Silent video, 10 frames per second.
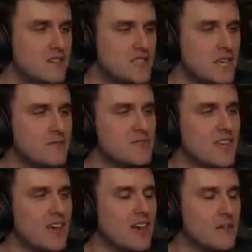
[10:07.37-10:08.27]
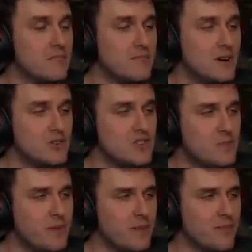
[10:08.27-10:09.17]
Seems like most
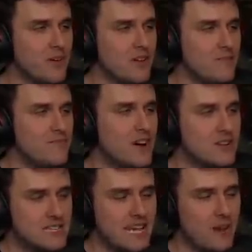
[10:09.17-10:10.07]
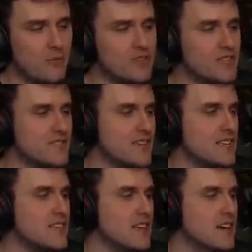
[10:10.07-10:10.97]
people are down with this
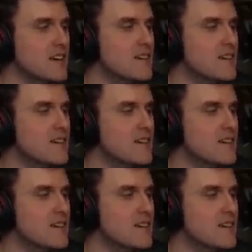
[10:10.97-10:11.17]
idea.